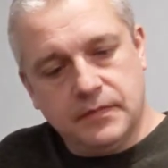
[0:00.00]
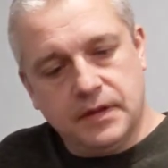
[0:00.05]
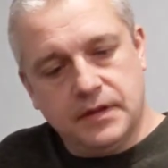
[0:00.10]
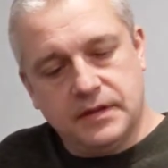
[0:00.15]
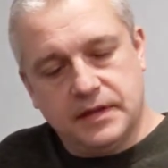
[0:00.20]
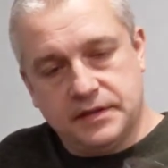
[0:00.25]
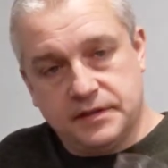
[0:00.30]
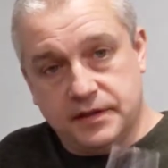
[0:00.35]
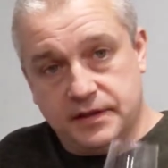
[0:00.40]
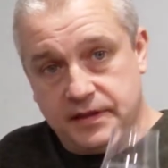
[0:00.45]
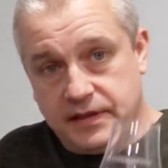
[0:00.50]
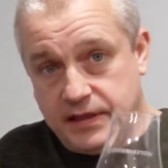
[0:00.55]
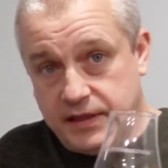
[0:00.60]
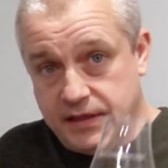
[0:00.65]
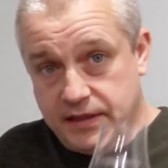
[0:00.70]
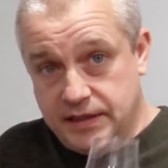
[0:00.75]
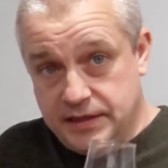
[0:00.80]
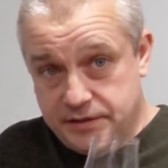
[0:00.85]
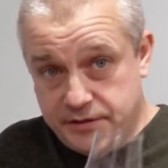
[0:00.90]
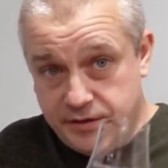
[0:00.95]
Listen,
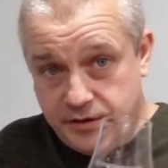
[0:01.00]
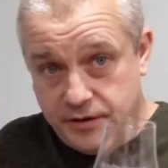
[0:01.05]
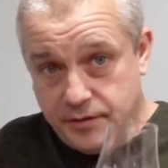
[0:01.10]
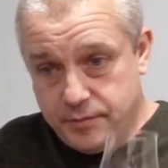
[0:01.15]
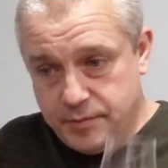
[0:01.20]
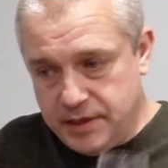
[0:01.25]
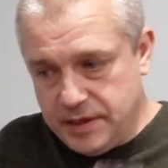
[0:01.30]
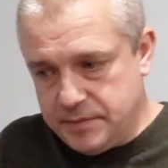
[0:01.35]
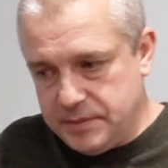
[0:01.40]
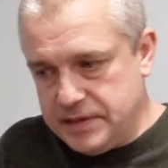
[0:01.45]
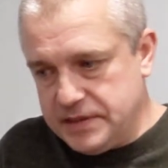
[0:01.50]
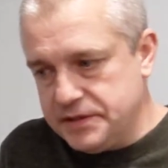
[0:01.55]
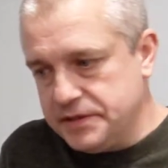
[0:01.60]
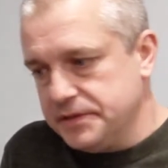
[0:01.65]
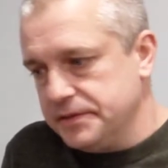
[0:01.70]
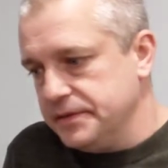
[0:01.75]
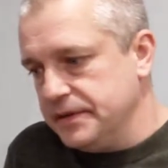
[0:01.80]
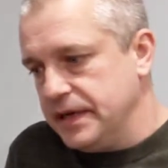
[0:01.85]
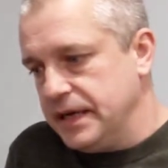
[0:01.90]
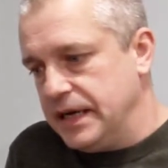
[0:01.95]
these are her babies,
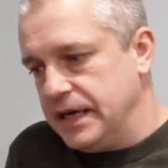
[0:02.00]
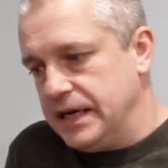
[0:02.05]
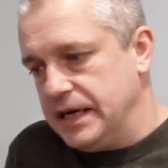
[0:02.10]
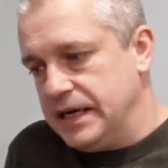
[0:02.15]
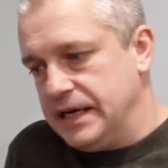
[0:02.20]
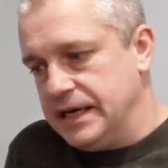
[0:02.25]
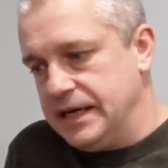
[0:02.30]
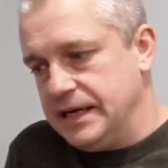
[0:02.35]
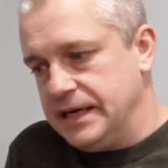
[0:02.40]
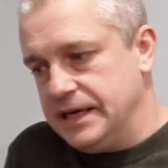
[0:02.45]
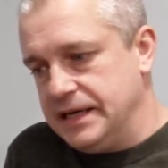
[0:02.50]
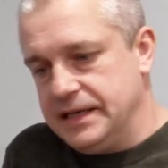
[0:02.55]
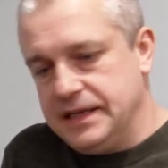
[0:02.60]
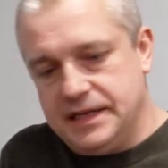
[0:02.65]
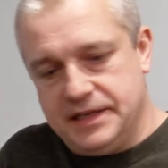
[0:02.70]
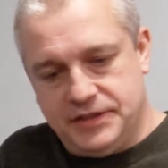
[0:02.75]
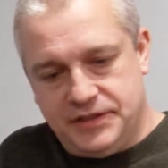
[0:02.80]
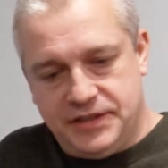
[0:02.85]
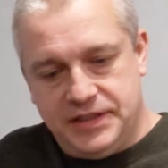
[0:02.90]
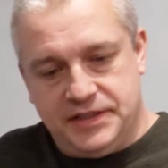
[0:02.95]

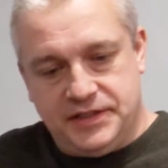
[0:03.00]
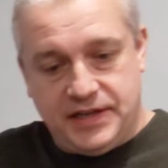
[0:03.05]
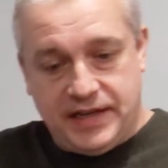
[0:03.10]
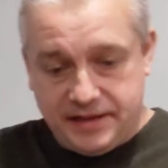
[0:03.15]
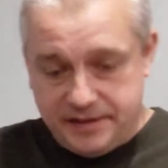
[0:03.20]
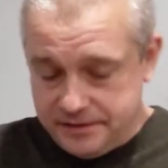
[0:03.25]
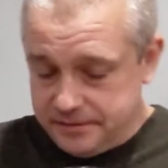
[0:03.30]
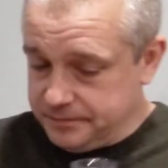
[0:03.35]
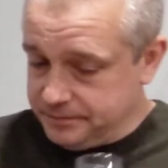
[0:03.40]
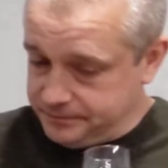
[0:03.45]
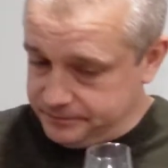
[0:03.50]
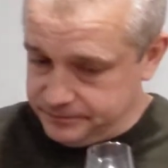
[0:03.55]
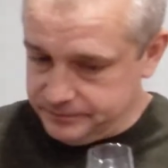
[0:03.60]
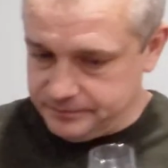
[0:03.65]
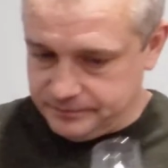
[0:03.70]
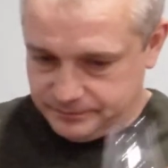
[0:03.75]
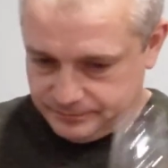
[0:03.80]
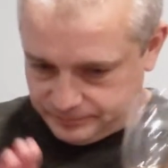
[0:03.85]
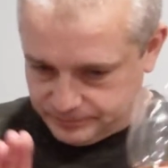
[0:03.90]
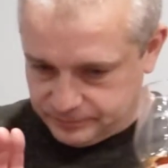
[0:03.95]
as she said.
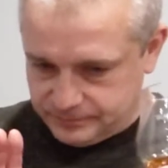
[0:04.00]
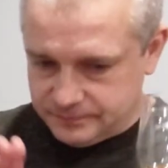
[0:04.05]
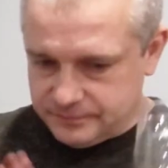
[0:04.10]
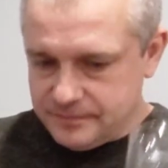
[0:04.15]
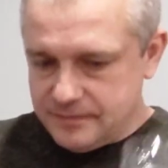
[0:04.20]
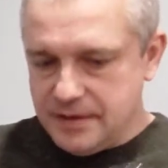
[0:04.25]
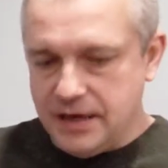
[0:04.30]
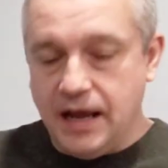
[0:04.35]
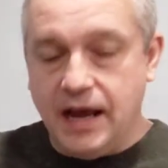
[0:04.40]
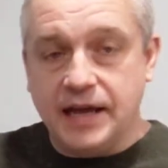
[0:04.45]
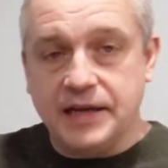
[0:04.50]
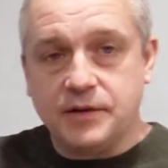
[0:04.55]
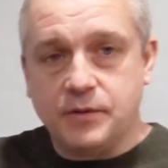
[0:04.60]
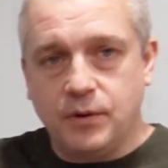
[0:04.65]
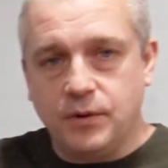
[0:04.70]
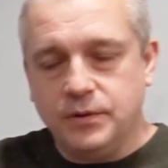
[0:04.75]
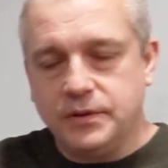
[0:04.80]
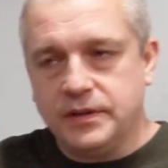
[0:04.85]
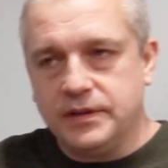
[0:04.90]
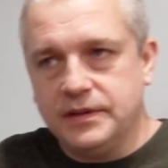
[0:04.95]
I
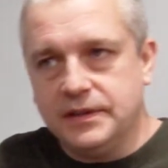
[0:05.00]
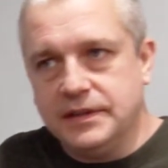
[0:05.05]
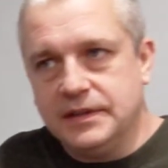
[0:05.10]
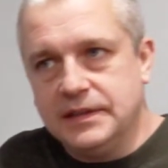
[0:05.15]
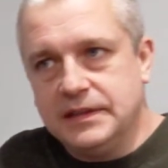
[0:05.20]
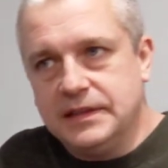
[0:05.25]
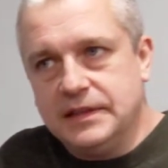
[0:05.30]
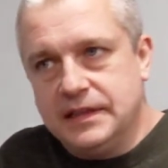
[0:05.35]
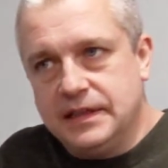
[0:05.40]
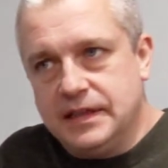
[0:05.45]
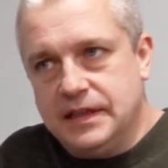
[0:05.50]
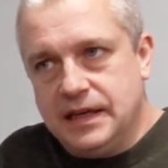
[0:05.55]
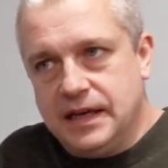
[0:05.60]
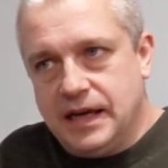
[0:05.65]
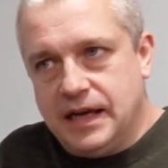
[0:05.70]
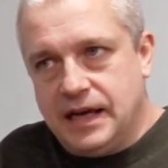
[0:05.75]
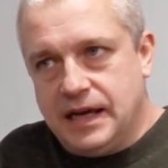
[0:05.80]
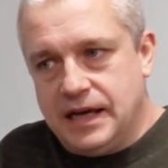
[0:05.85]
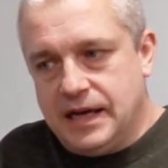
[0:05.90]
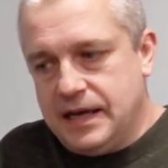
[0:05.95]
quote,
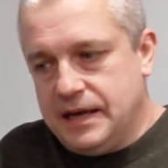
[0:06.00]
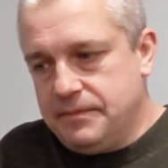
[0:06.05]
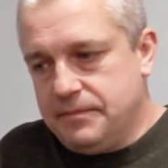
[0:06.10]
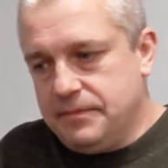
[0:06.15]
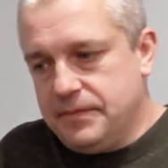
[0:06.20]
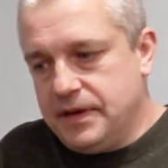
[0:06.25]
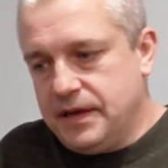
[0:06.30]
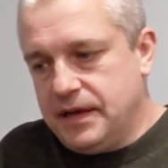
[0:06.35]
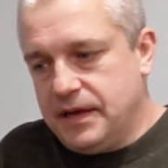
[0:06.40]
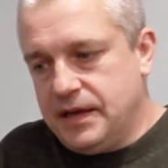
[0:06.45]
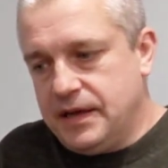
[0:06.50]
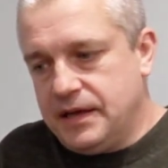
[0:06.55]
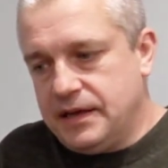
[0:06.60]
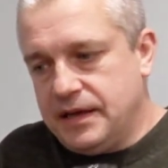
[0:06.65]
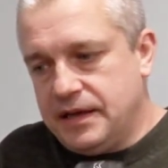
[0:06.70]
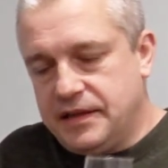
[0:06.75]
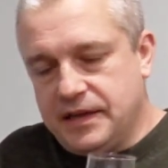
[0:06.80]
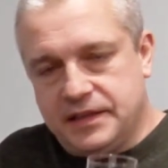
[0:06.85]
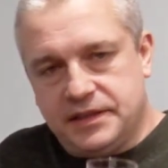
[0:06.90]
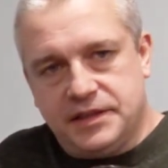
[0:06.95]
and
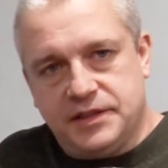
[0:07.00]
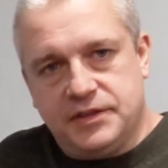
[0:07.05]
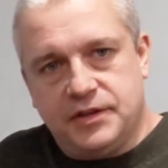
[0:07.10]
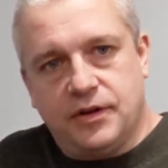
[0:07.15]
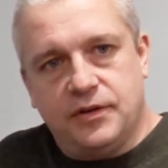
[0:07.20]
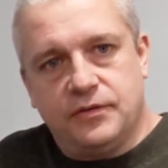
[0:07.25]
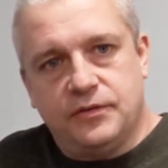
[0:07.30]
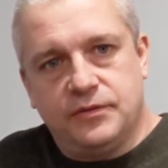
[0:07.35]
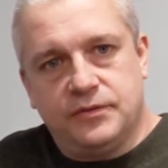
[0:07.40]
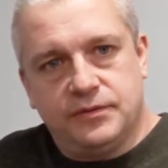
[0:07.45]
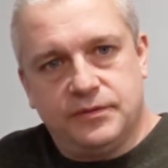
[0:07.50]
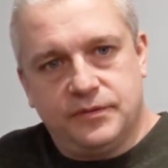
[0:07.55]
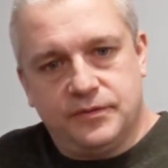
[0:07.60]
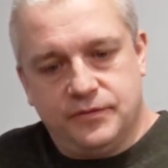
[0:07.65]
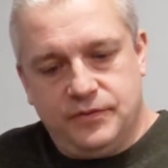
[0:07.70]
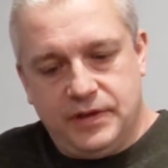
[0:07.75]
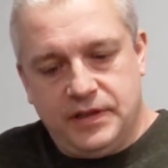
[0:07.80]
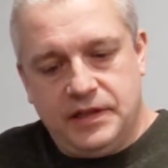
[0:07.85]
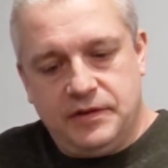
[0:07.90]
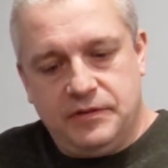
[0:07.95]
I think she's done
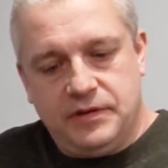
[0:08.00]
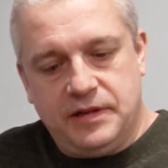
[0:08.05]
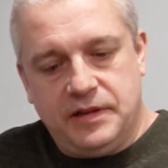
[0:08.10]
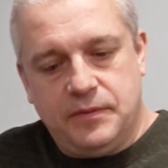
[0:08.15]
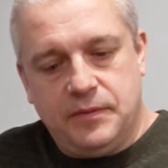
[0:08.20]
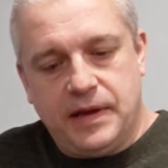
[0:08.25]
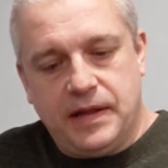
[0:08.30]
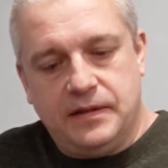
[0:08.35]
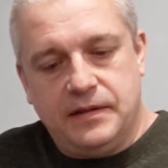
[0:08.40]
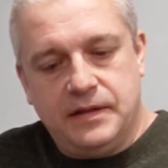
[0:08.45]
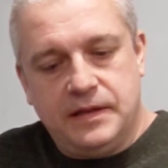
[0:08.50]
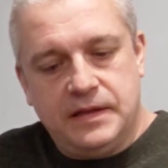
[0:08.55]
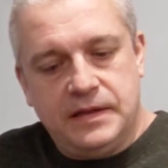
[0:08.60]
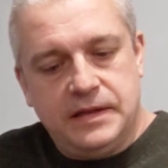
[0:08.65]
really, really well.